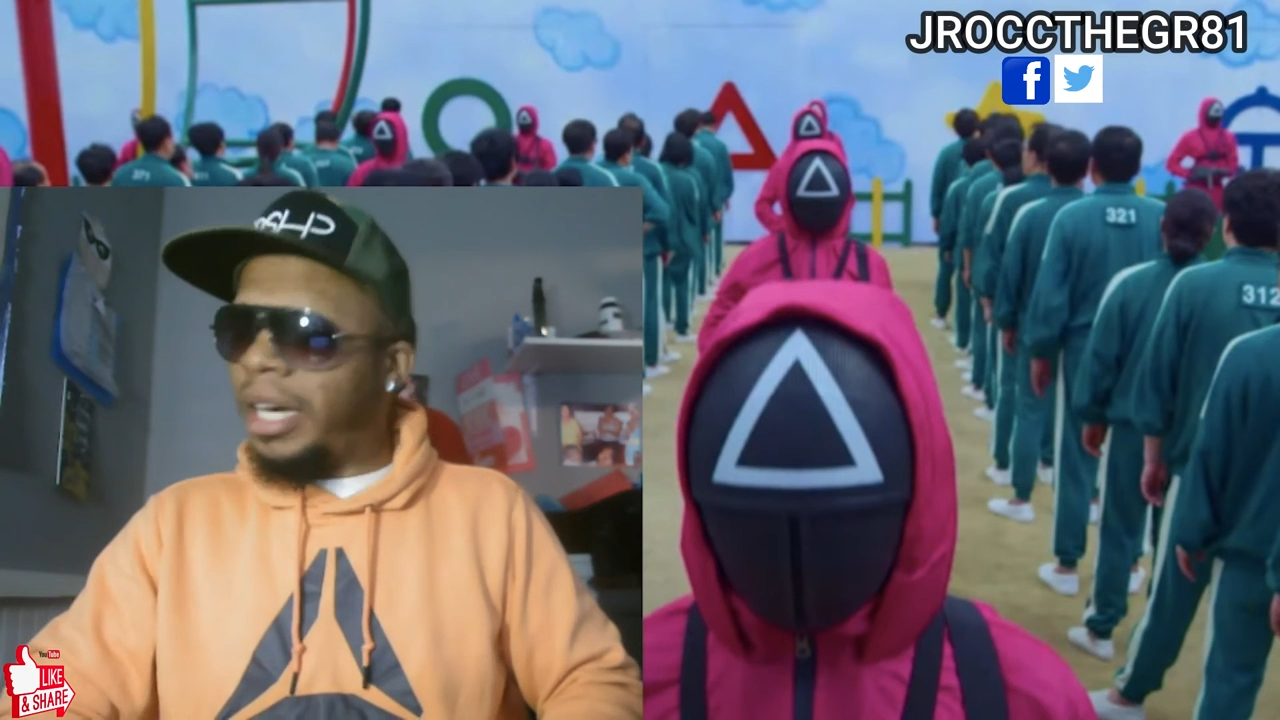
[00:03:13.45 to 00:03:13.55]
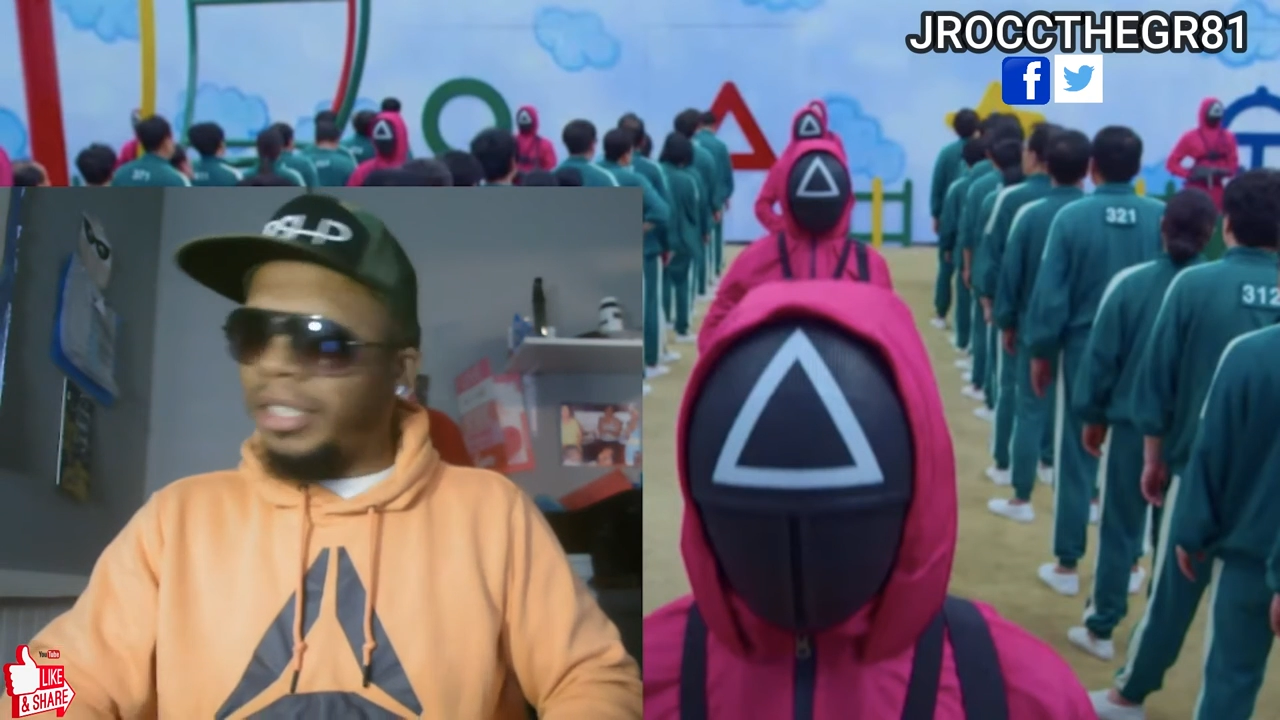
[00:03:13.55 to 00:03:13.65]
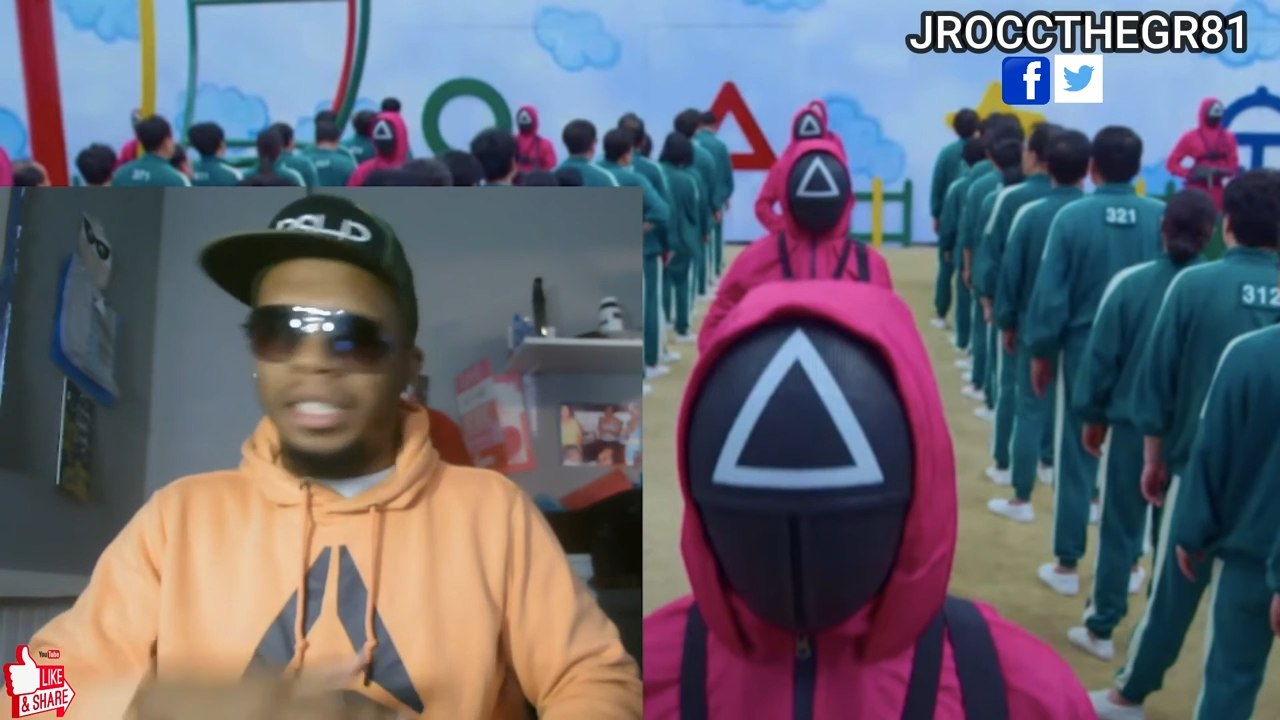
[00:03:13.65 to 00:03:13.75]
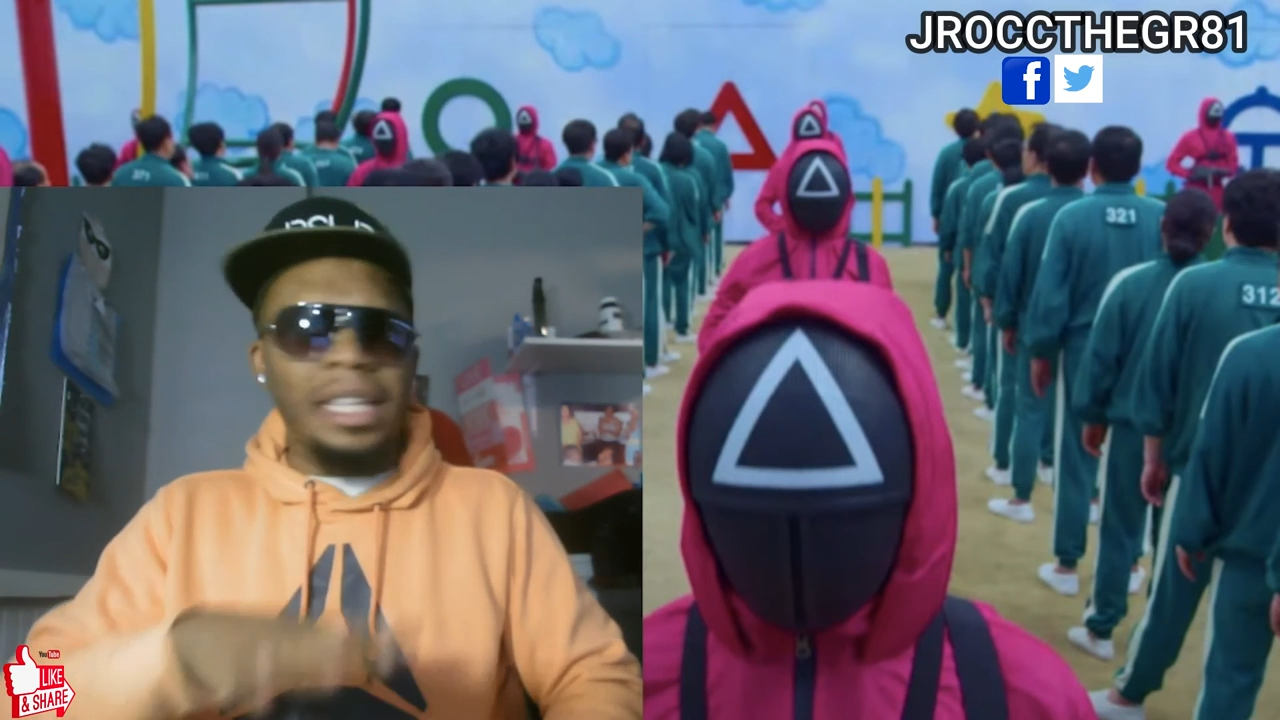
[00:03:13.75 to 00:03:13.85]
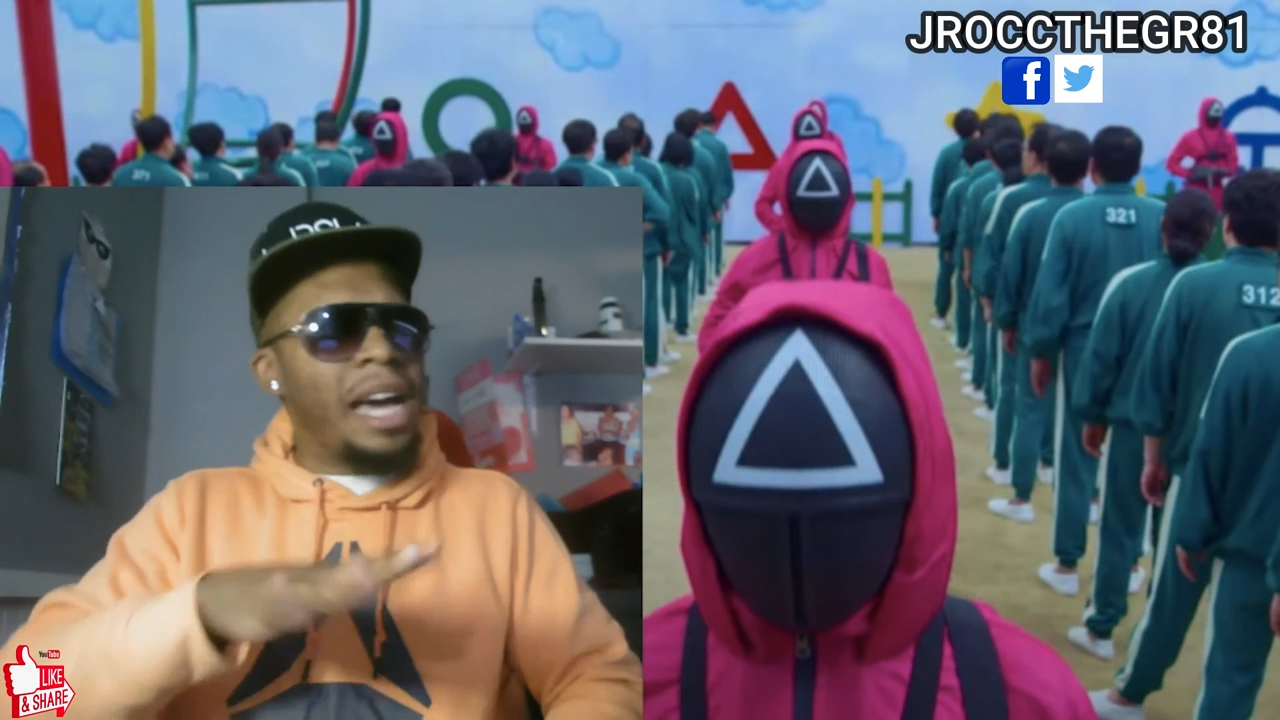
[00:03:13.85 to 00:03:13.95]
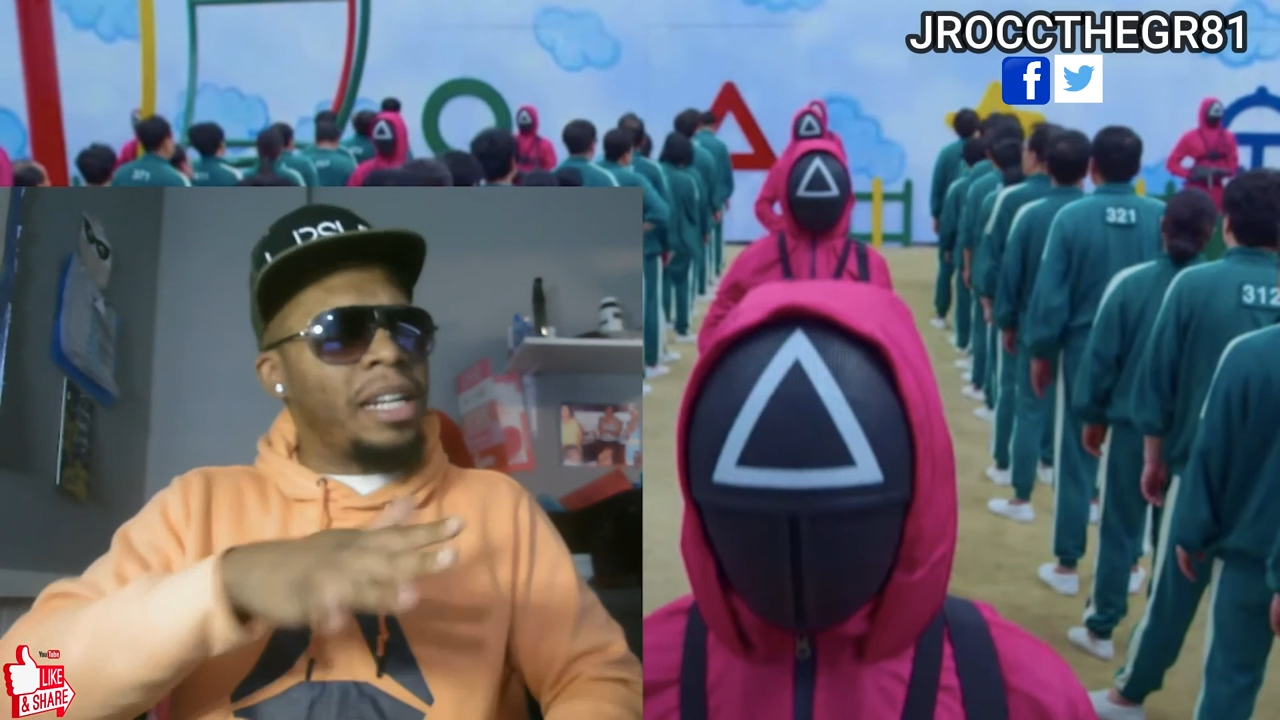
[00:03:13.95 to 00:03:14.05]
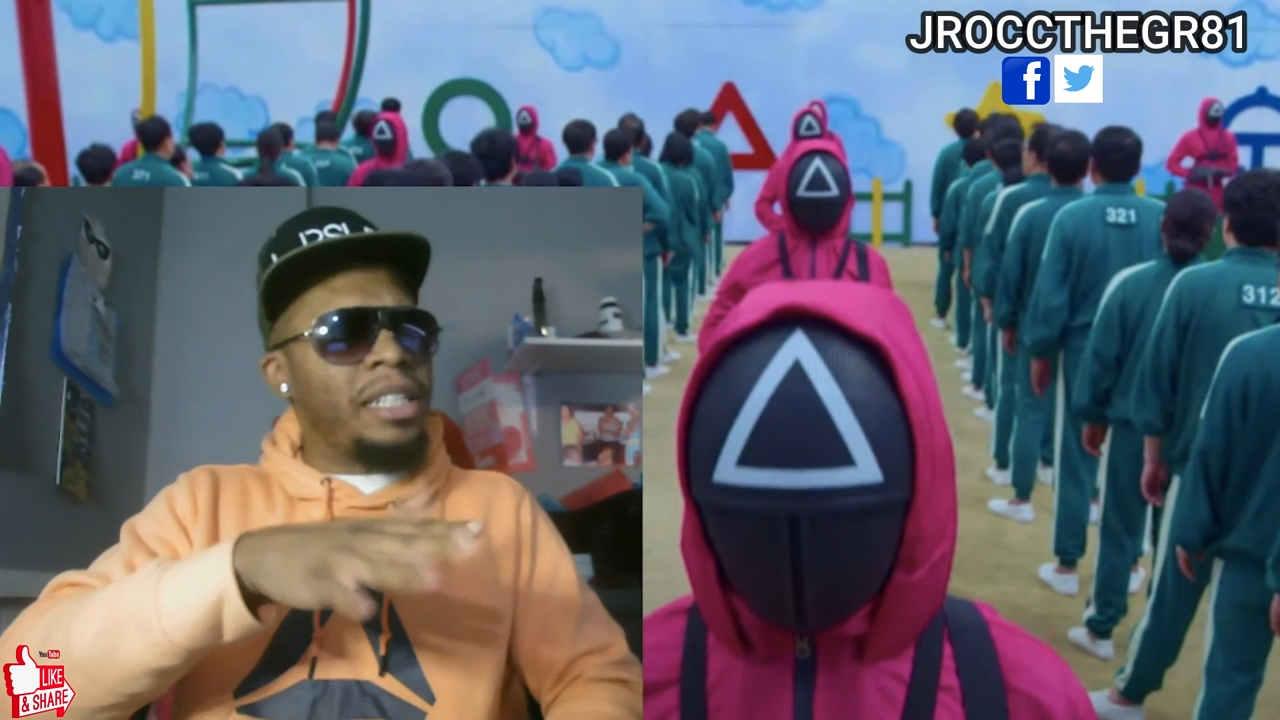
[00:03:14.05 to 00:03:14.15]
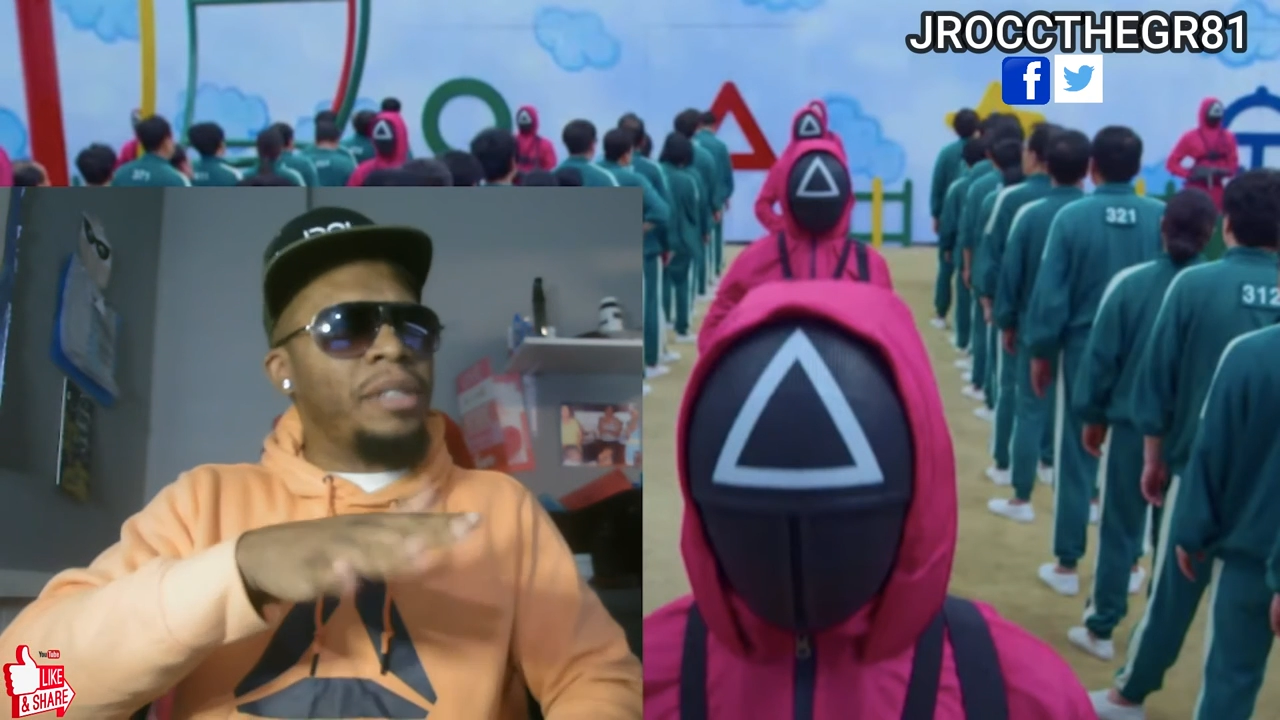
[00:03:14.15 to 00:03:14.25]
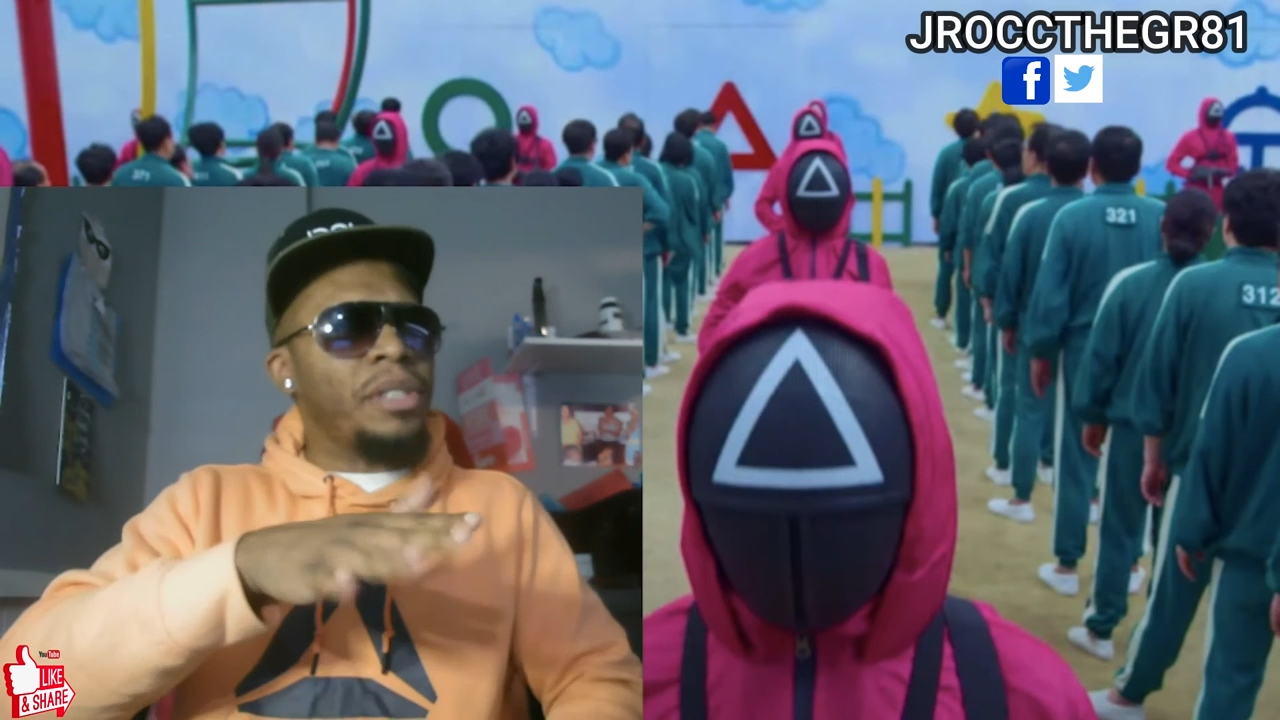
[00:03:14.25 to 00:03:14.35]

was a lot of